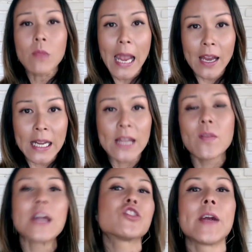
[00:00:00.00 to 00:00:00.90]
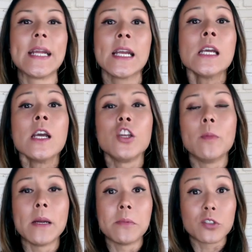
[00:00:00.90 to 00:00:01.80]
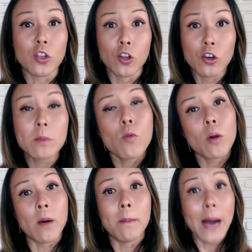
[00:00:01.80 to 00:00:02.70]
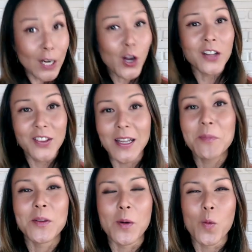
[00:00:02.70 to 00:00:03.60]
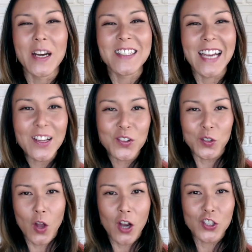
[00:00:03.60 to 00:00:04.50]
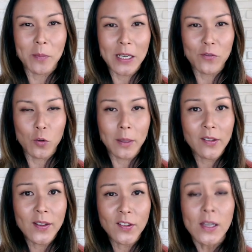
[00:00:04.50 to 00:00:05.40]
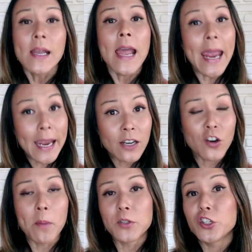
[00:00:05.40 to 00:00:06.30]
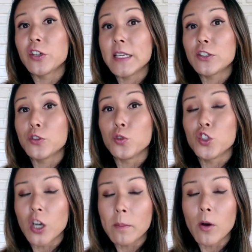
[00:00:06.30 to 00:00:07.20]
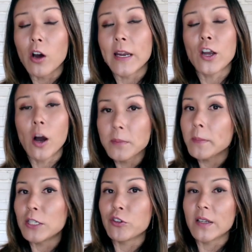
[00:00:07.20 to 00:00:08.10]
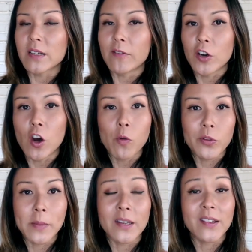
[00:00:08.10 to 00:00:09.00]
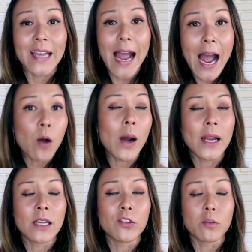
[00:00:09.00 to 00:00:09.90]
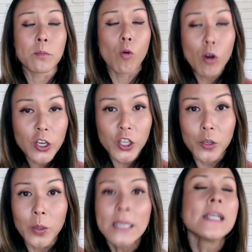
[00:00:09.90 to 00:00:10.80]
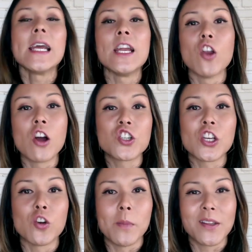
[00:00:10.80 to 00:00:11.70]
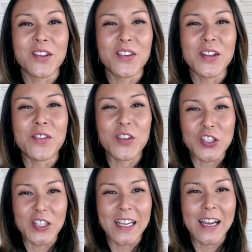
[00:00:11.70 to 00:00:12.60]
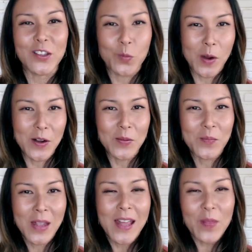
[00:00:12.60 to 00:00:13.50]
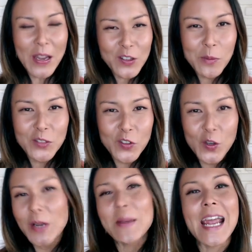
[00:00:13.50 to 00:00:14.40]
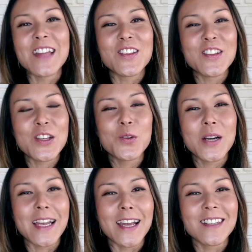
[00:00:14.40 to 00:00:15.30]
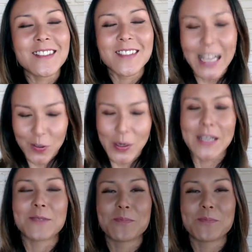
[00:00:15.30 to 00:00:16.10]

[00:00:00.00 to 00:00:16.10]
And in that training, you'll be able to learn more about my concepts about what it takes to launch a meaningful business and an opportunity to jump on a complimentary discovery call with me to see how I can support you in launching your business efficiently as well. Thanks so much for joining me and see you again next week.